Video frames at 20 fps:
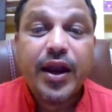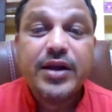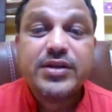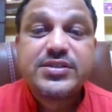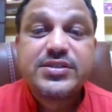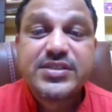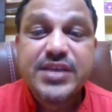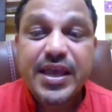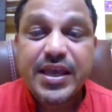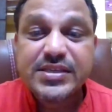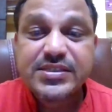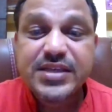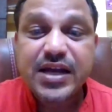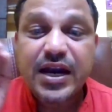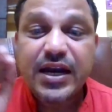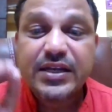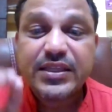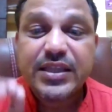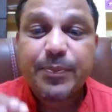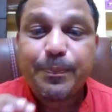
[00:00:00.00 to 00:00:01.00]
It says
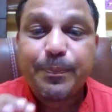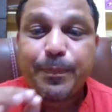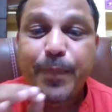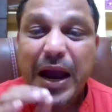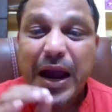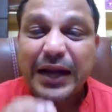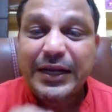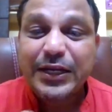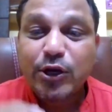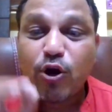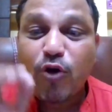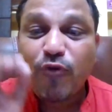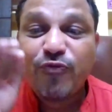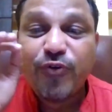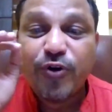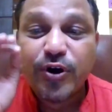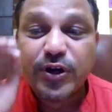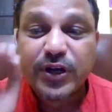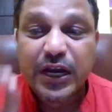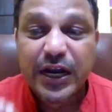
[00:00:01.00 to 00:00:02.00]
that the pattern
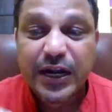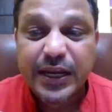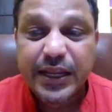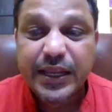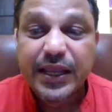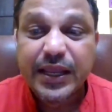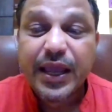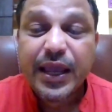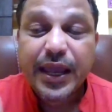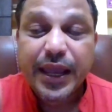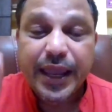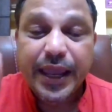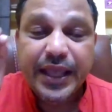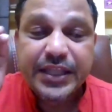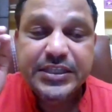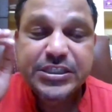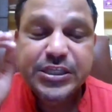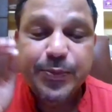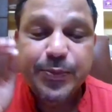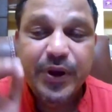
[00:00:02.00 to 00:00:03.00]
of fertility
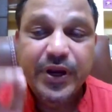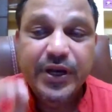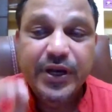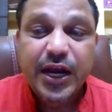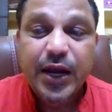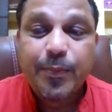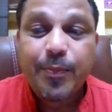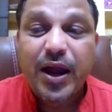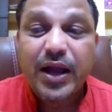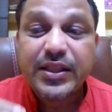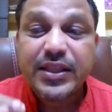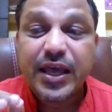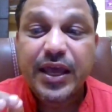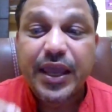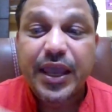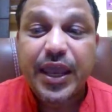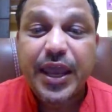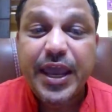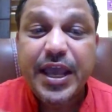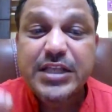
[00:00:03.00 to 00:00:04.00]
exhibited by
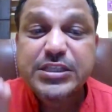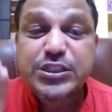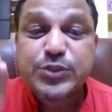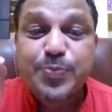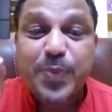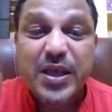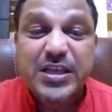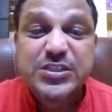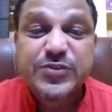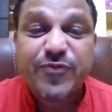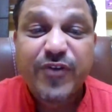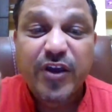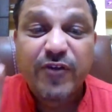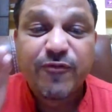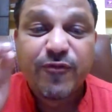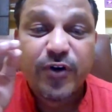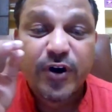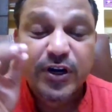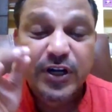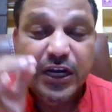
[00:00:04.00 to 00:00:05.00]
the
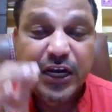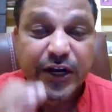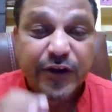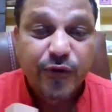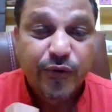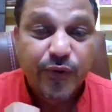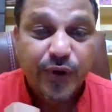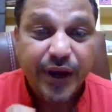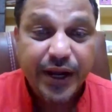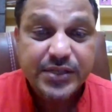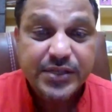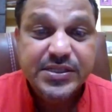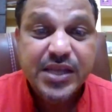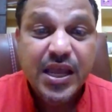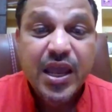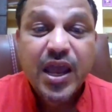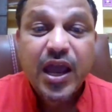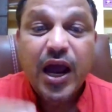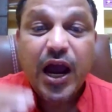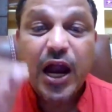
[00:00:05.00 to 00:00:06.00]
age-specific fertility
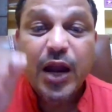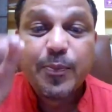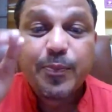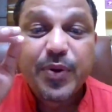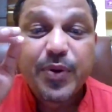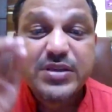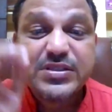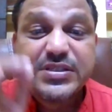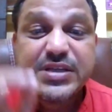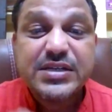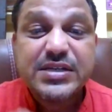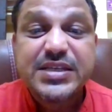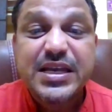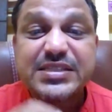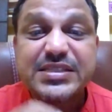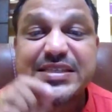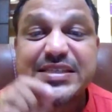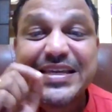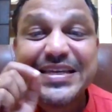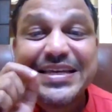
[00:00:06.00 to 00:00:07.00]
rates and
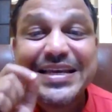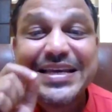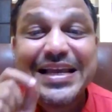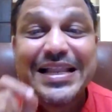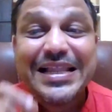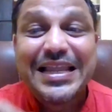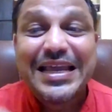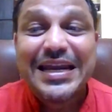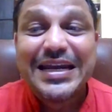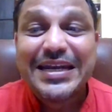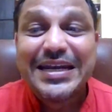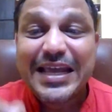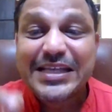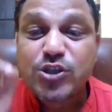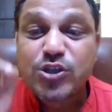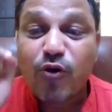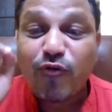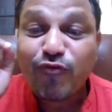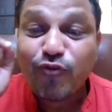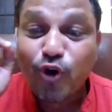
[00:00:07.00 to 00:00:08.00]
presents a single
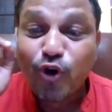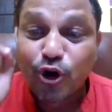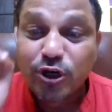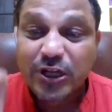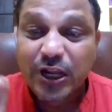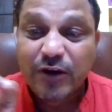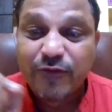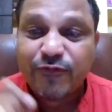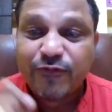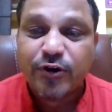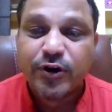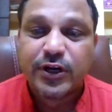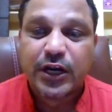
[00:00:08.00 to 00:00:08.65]
index of total